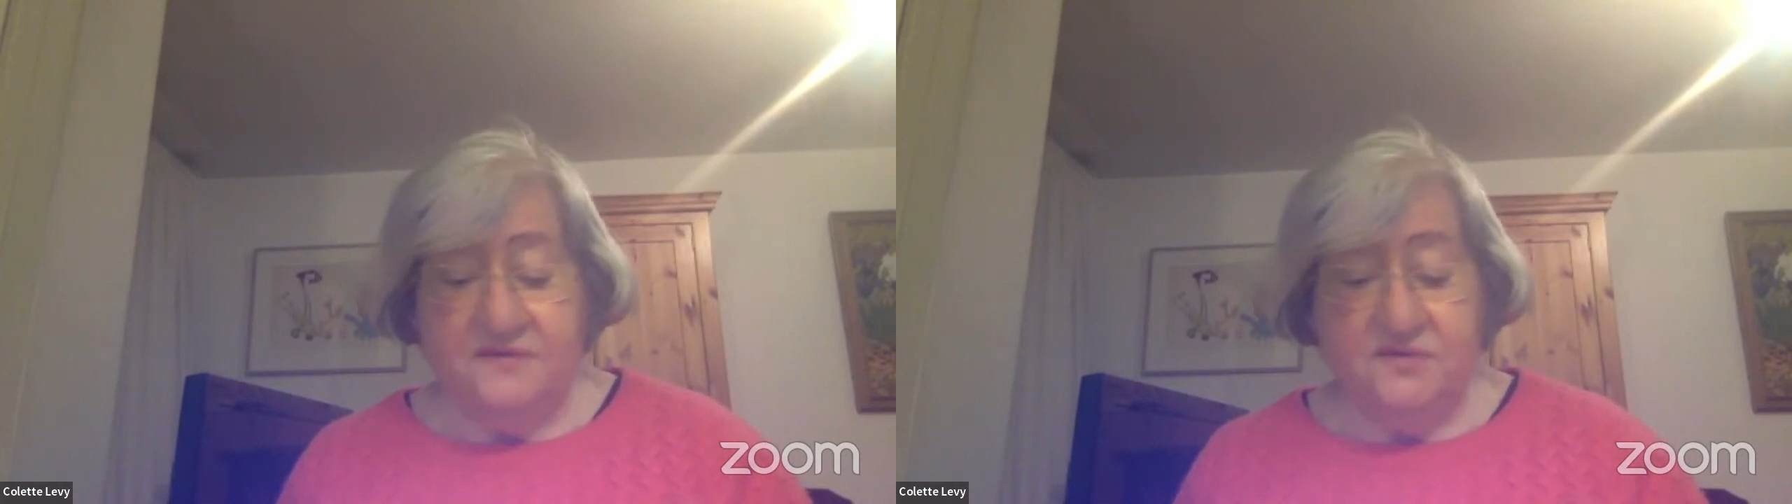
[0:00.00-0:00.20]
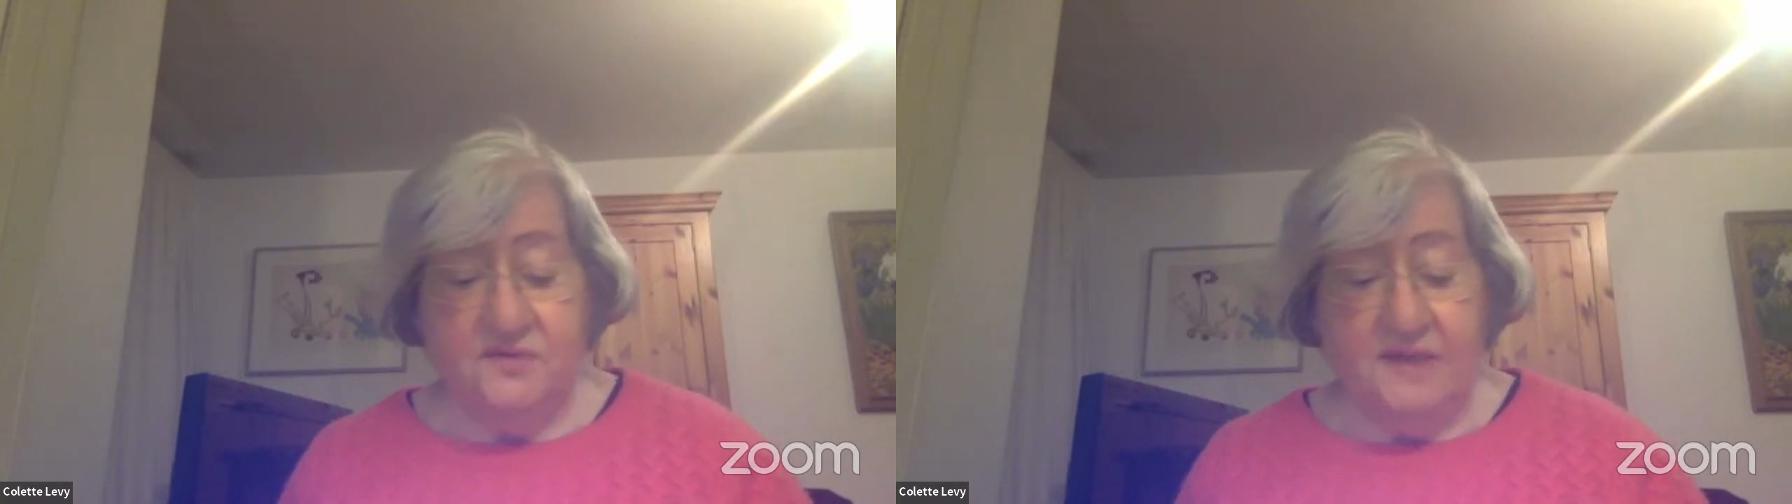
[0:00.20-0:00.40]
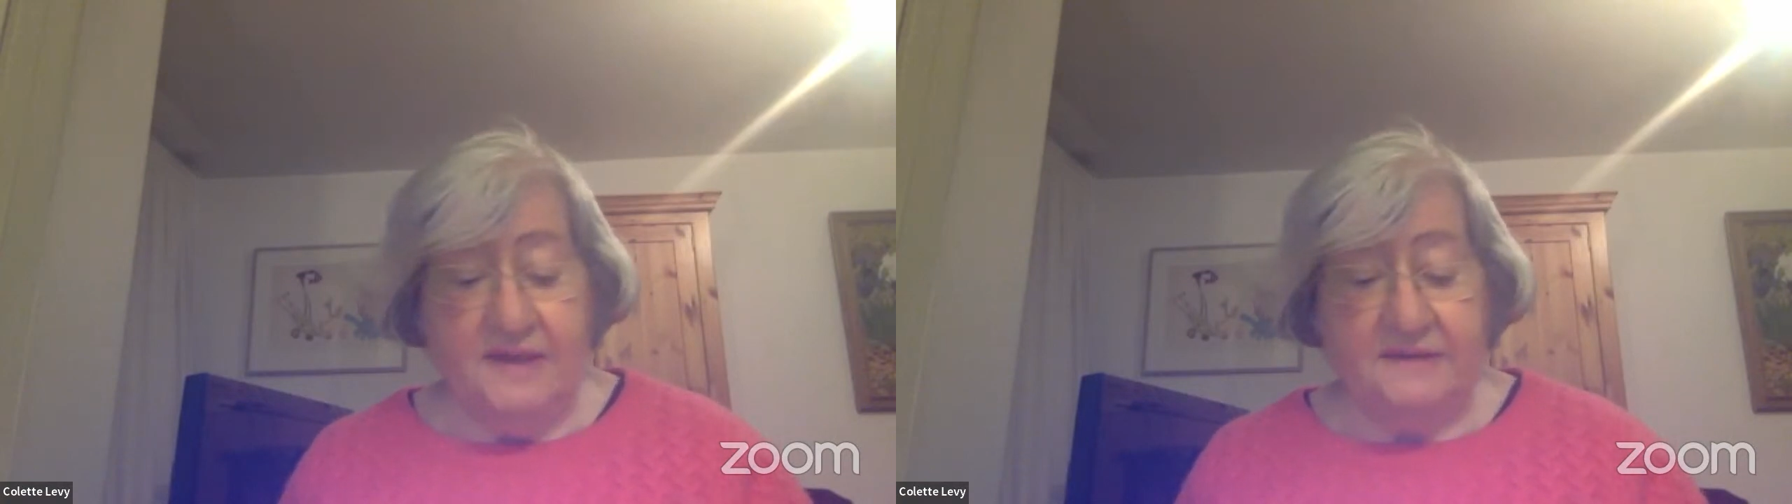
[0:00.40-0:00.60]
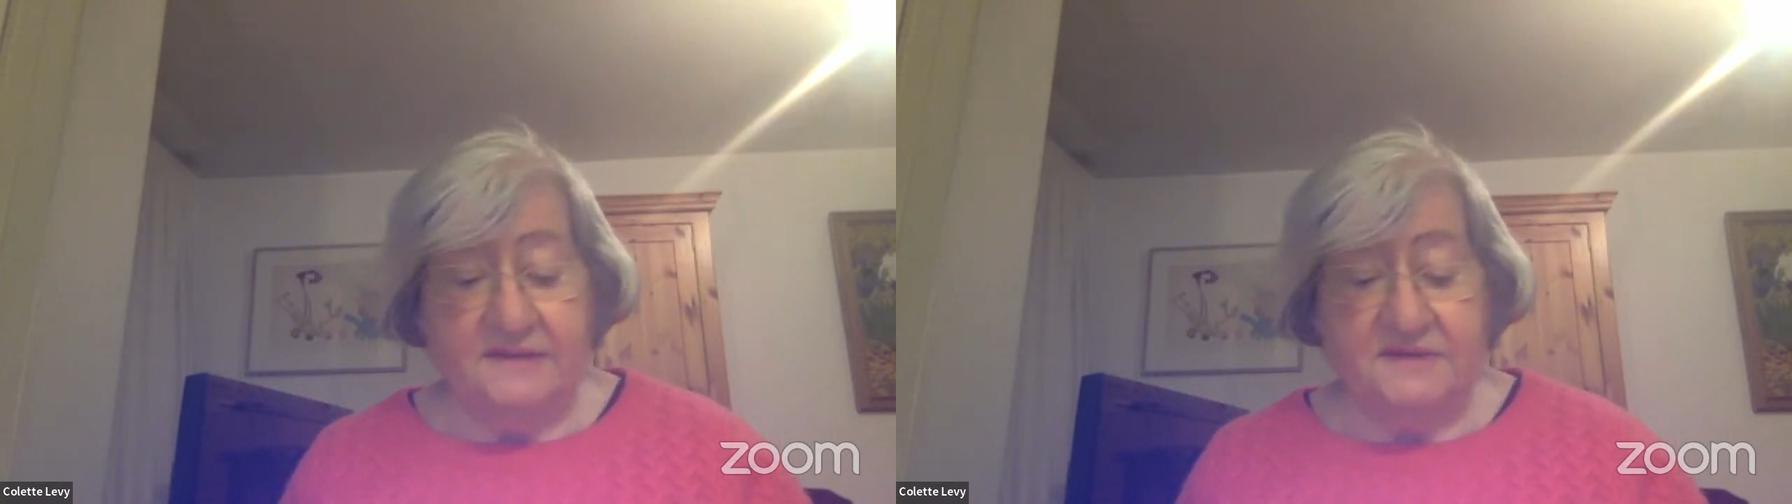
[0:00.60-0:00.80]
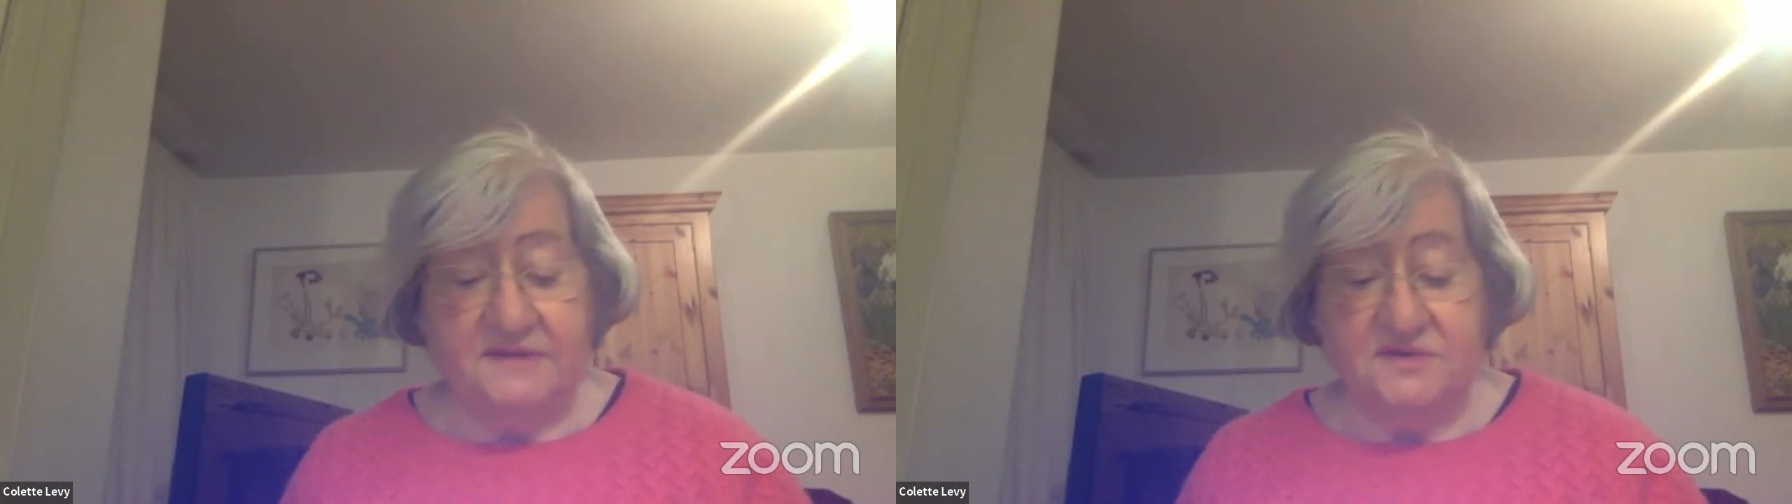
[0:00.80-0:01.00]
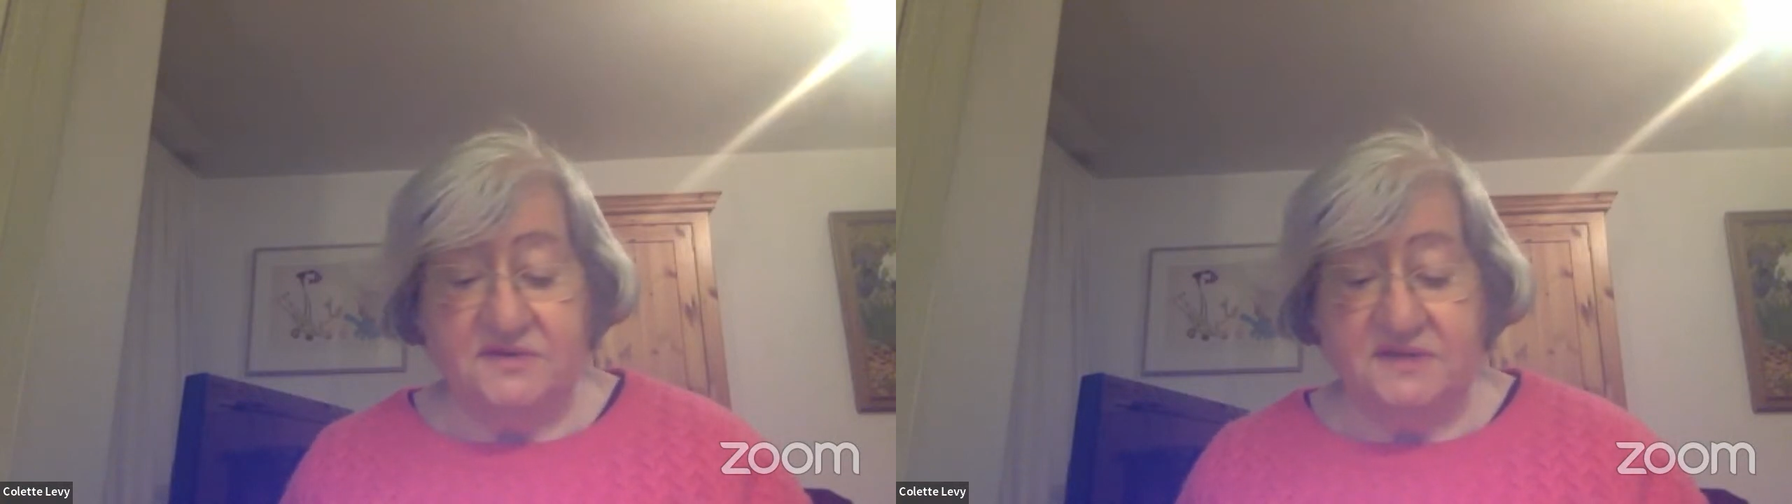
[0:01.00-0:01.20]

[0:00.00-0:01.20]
to act as a